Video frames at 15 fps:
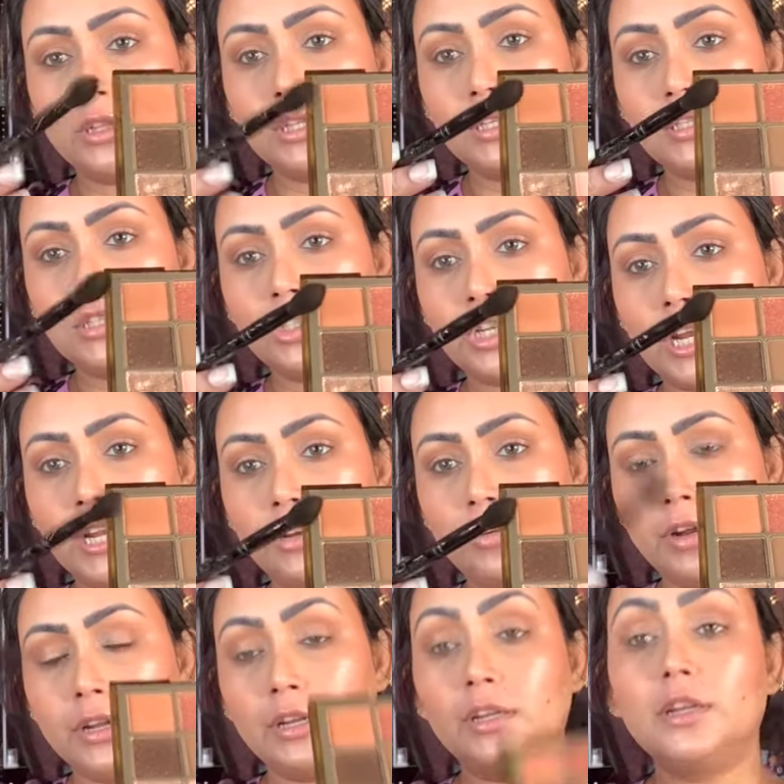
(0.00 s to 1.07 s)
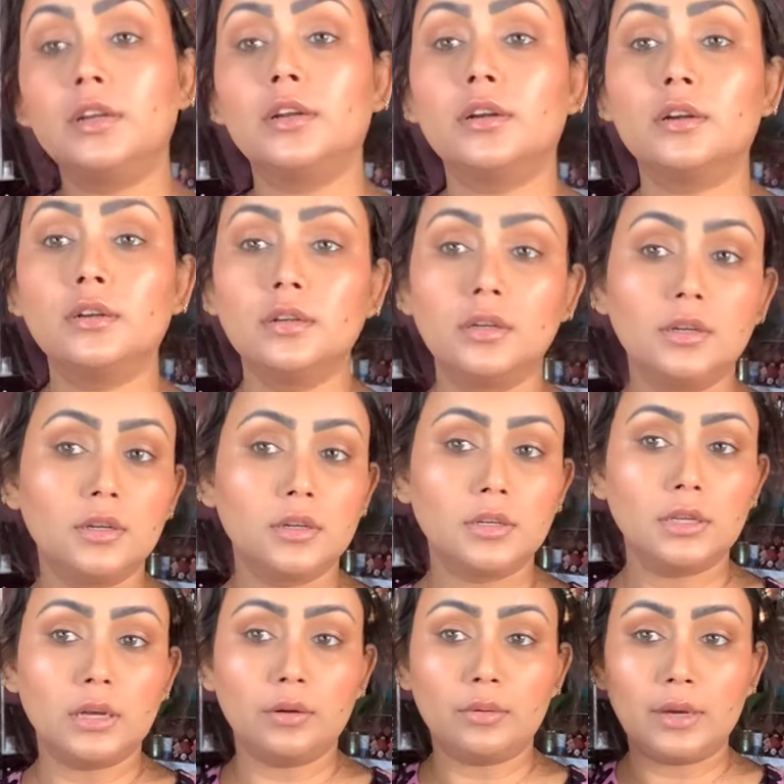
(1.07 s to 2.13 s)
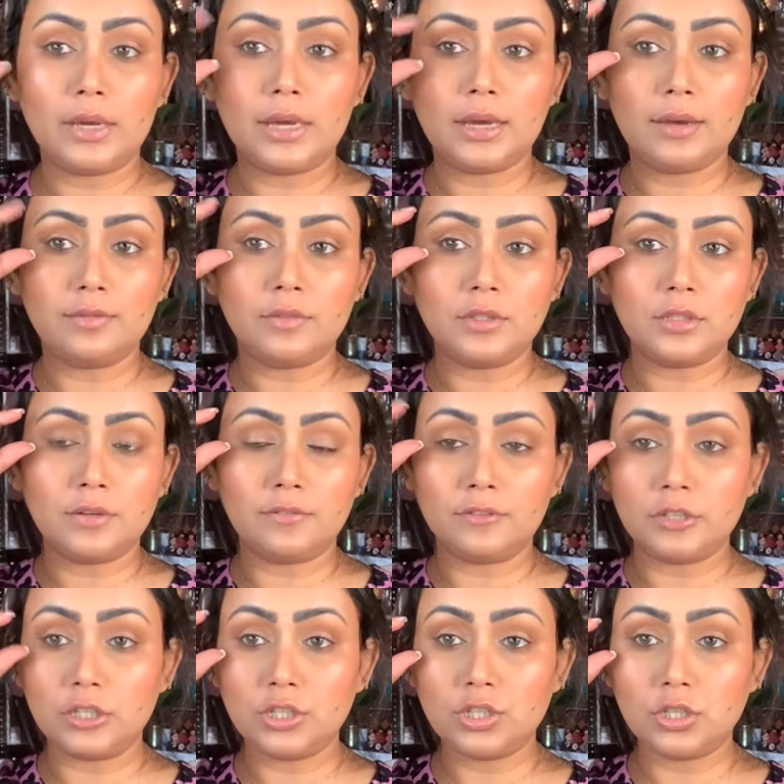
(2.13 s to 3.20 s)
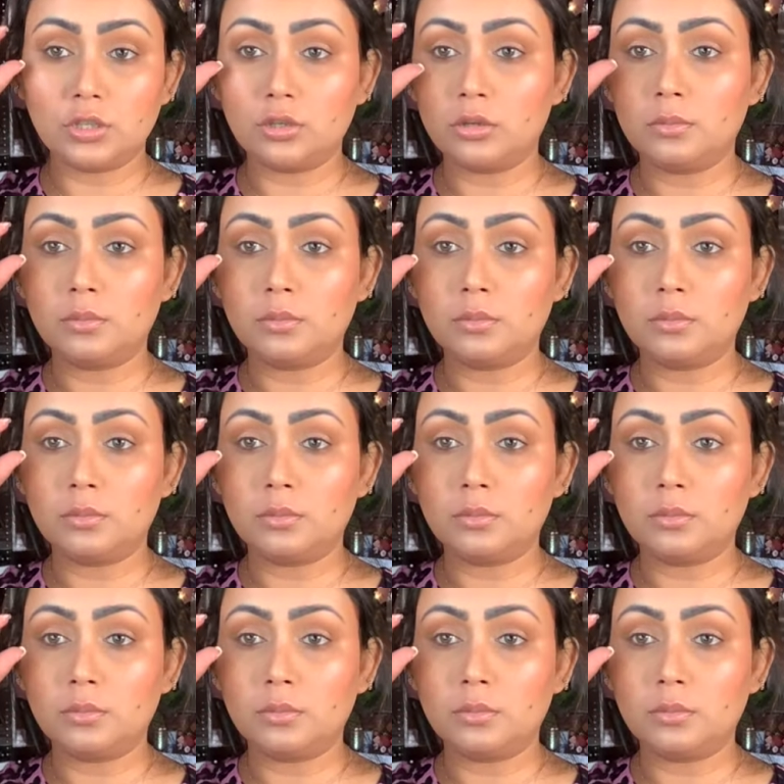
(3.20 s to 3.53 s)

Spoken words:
this shade right here, now I have the definition on